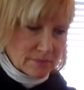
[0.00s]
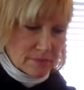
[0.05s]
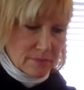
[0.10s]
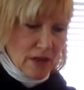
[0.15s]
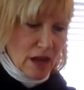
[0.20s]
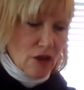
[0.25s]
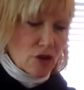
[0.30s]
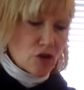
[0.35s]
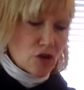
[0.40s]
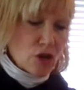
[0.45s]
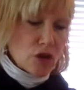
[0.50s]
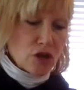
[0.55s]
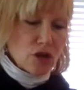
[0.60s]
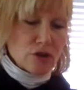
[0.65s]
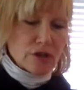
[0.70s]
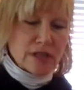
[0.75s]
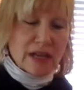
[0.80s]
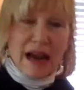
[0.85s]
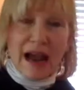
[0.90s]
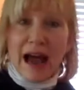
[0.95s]
Now you can
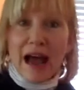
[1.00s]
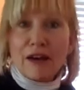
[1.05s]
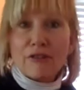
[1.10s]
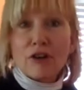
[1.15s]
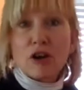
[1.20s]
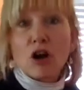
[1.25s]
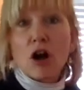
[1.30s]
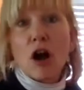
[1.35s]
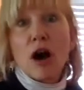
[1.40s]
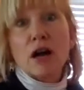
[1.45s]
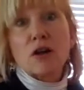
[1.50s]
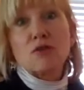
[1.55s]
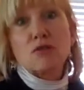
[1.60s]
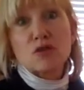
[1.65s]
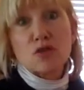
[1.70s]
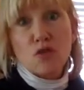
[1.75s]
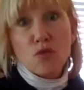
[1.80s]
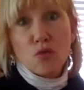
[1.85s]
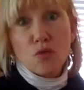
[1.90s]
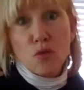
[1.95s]
use it,
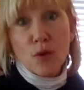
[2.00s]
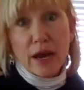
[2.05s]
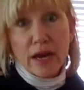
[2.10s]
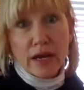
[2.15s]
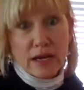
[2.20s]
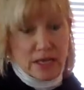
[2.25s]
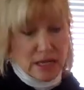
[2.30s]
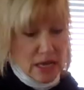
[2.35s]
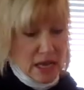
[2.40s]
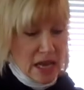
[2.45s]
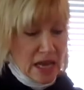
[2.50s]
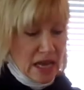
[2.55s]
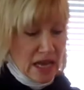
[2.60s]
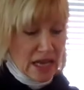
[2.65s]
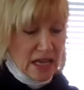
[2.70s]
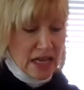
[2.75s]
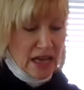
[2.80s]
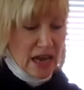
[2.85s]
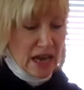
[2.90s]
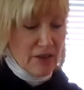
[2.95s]
avocado's great.
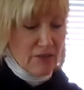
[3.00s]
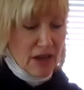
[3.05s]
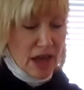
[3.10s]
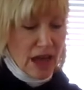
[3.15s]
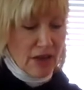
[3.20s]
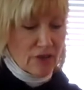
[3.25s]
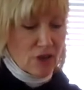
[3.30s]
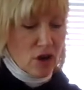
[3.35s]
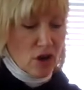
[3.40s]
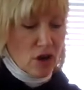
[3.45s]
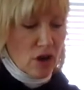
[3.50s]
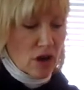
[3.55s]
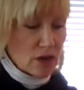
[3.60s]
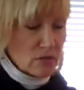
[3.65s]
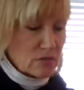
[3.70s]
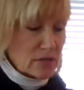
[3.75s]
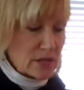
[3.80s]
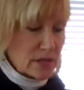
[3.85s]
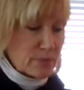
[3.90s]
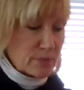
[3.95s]
Any kind of
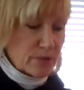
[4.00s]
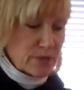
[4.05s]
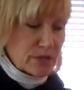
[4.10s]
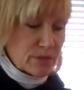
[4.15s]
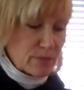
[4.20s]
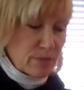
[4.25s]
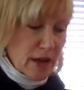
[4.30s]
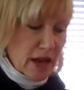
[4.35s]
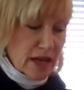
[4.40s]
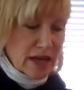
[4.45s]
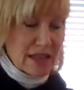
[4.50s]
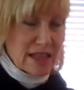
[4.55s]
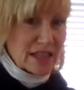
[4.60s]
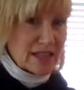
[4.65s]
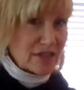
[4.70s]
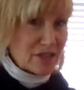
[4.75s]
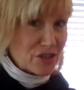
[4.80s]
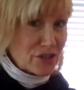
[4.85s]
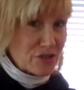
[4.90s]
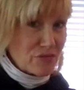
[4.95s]
avocado dip or spread in
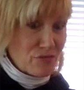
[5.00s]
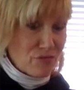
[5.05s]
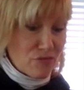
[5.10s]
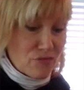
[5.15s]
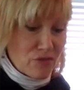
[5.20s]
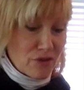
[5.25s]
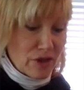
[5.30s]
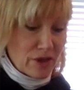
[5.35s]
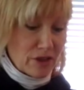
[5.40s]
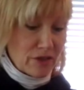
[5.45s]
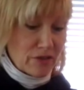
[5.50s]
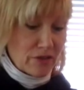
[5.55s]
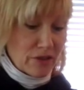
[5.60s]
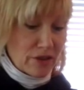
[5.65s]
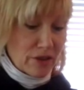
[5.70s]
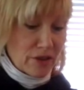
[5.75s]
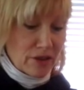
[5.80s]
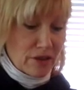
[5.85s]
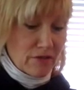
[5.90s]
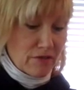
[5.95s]
this too, really
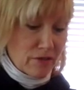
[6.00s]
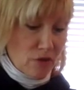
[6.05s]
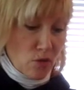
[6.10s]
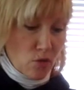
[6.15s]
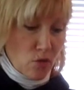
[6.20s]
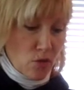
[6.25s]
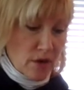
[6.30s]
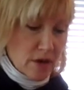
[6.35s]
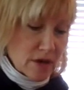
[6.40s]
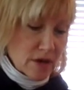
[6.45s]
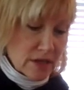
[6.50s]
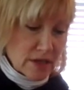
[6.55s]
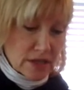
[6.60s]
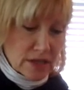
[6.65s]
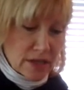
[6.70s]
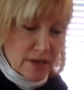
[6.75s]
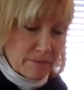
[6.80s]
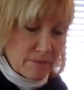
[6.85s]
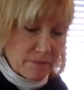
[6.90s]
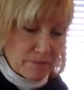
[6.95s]
good, of
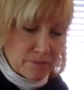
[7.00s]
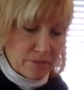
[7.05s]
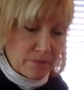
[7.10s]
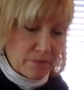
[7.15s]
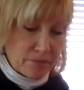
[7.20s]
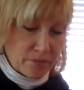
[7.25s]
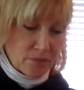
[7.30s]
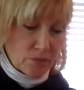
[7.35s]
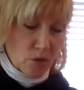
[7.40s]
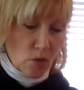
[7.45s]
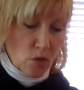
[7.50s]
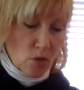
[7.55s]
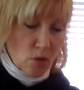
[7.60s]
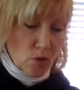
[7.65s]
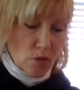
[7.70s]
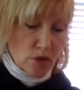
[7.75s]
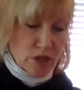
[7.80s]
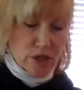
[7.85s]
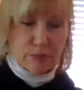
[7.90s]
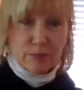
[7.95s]
course.
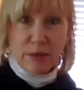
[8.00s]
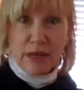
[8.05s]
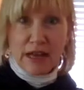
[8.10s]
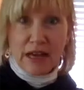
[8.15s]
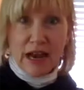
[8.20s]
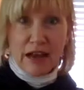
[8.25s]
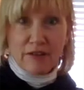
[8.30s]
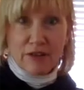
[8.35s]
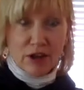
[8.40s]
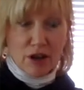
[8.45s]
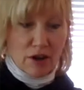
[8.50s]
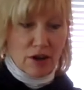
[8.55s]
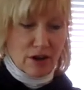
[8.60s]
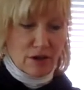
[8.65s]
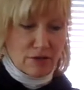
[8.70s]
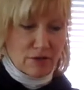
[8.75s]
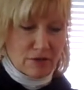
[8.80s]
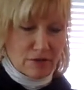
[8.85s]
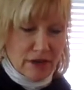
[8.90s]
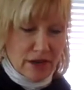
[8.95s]
Or just plain
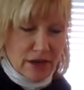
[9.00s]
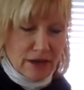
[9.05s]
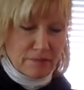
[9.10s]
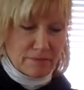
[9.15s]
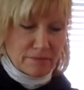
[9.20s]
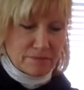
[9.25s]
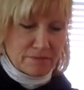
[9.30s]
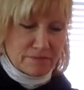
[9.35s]
avocado, right?